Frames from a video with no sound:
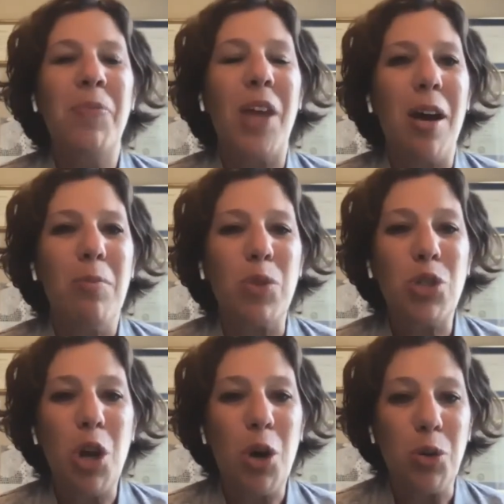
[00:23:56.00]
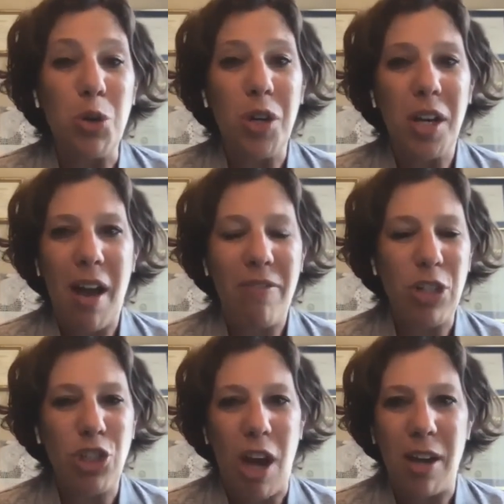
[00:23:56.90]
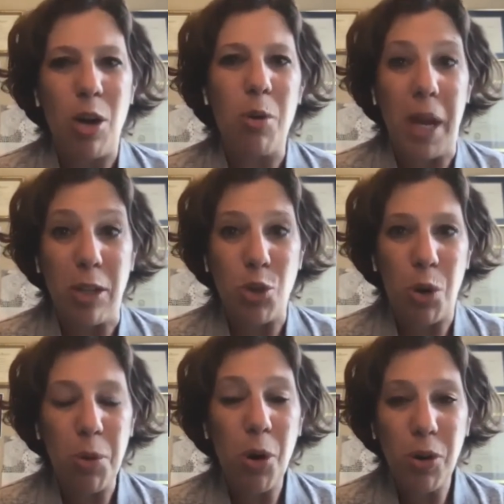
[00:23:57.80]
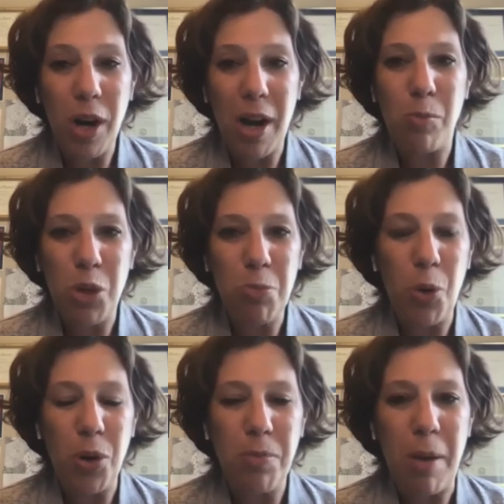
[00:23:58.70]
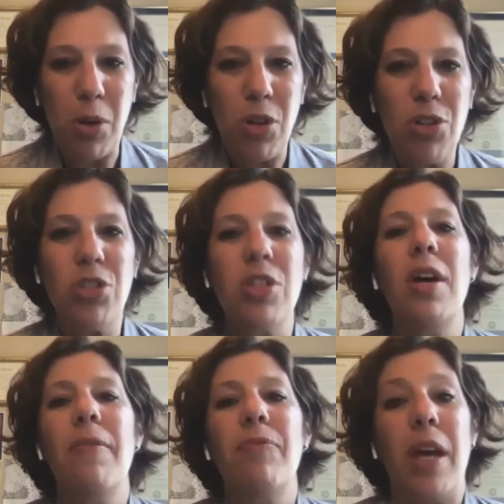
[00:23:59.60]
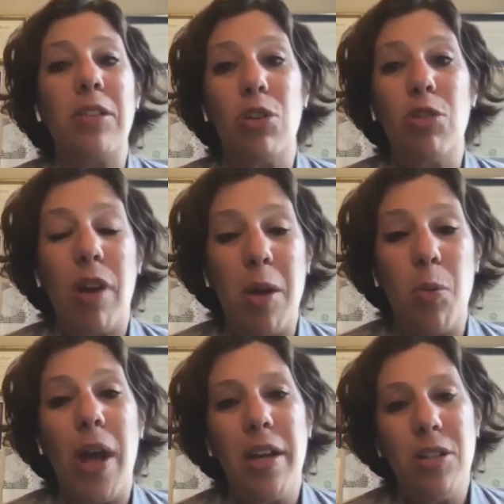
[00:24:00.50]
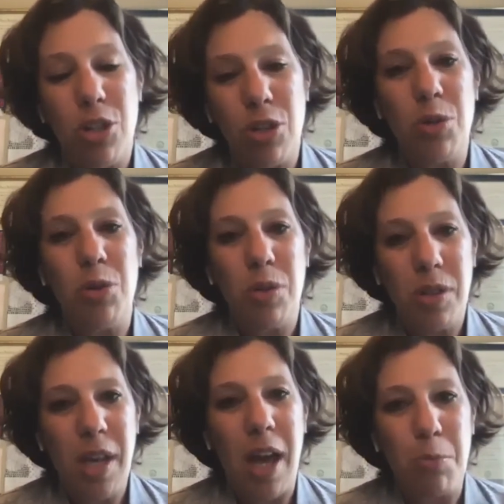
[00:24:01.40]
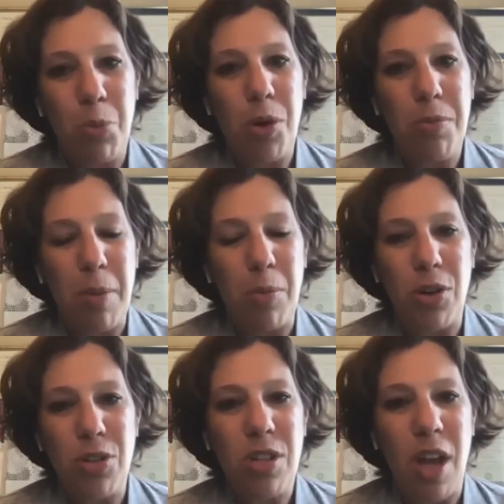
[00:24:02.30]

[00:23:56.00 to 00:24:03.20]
um, so you can have a shadow mentor program with board members that's a great way to get board members